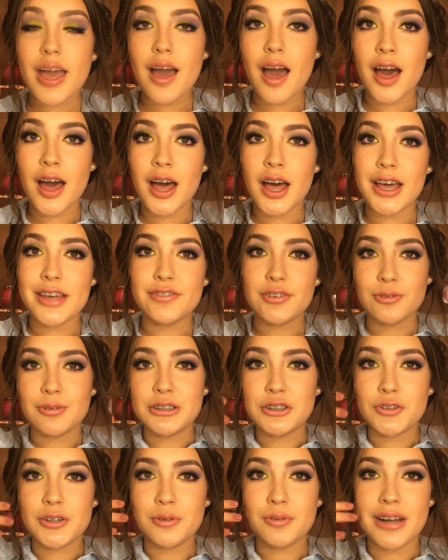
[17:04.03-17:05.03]
if you're
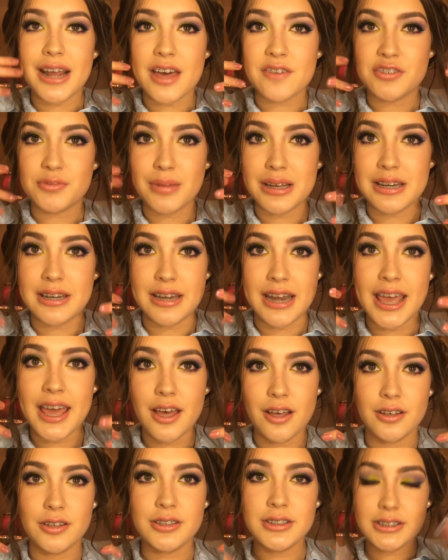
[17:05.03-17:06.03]
wondering what I have on my
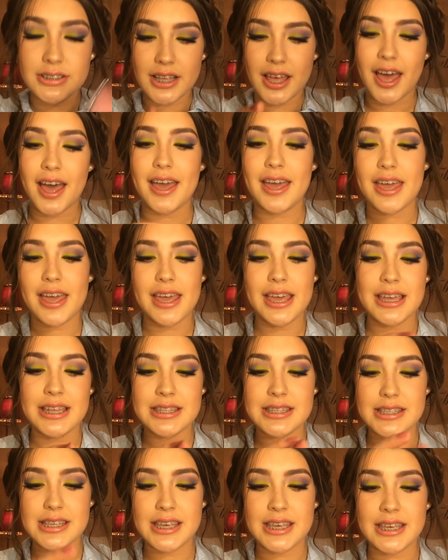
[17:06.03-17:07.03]
nails,
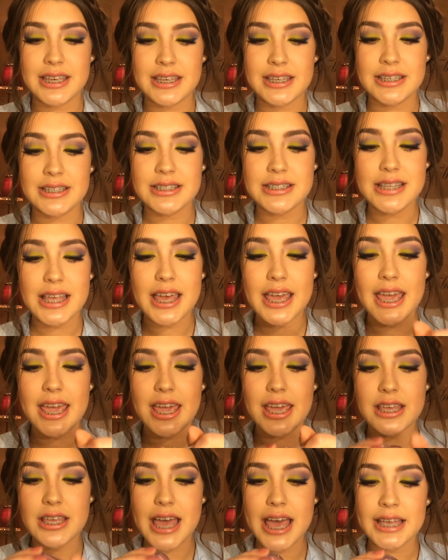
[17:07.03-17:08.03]
it is
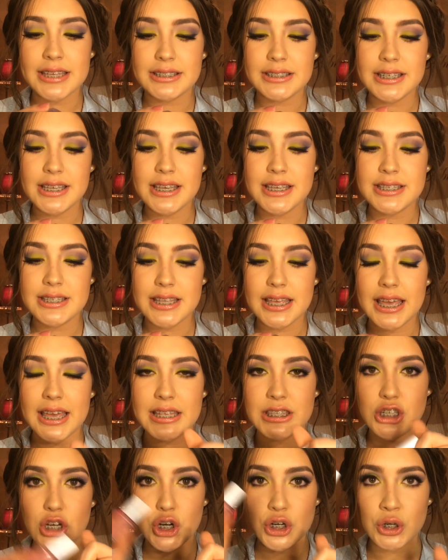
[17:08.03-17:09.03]
Essie's
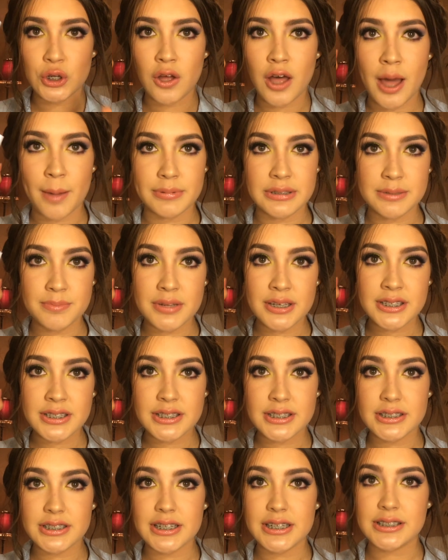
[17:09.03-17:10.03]
Eternal
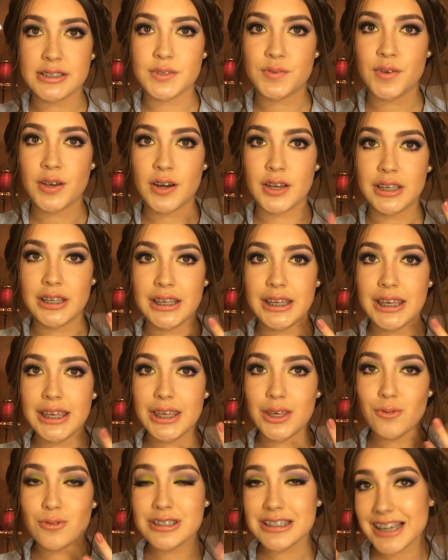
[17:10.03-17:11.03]
Optimist. It's a very
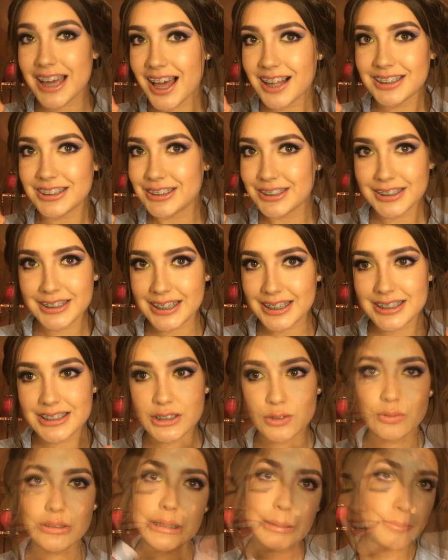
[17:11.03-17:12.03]
cute color.
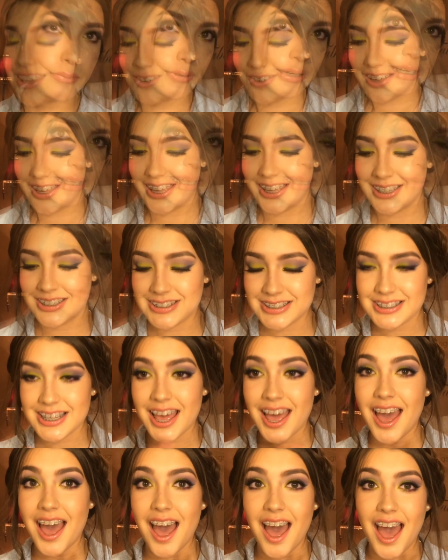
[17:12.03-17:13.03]
Anyways,
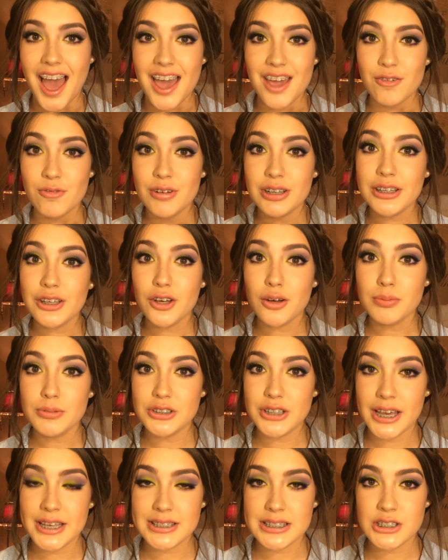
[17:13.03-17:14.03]
I really hope
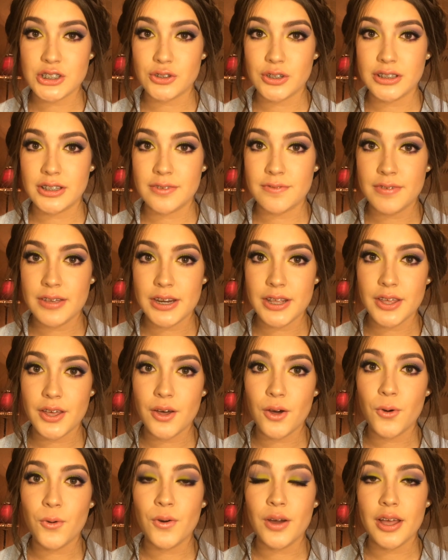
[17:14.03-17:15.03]
you guys enjoyed the
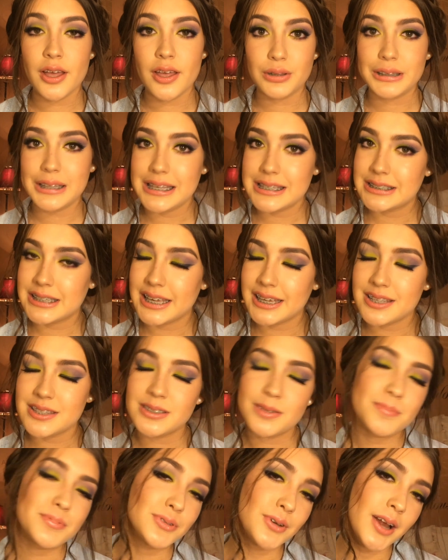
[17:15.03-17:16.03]
video. Please like and
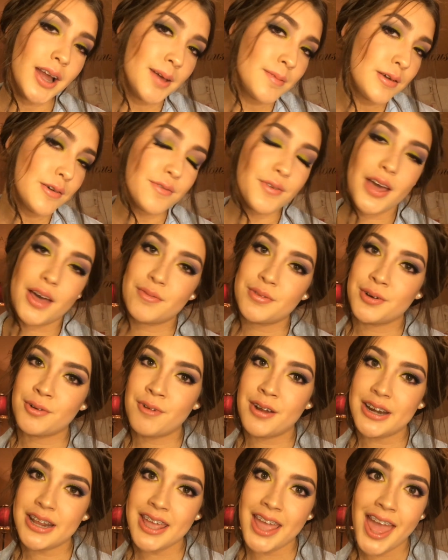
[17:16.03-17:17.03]
subscribe if you haven't
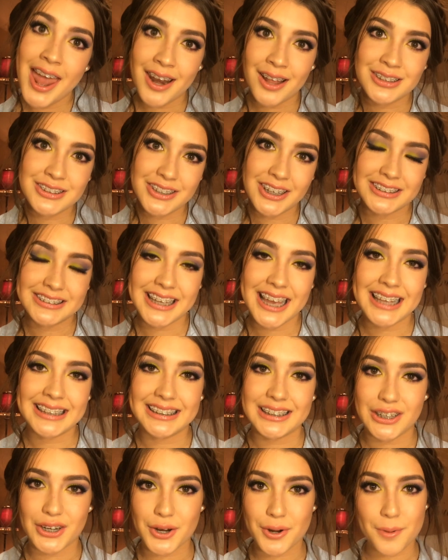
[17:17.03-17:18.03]
already, and I'll talk to you guys
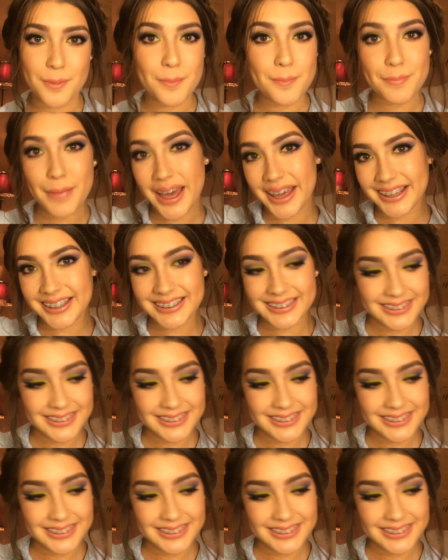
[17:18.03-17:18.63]
later. Bye!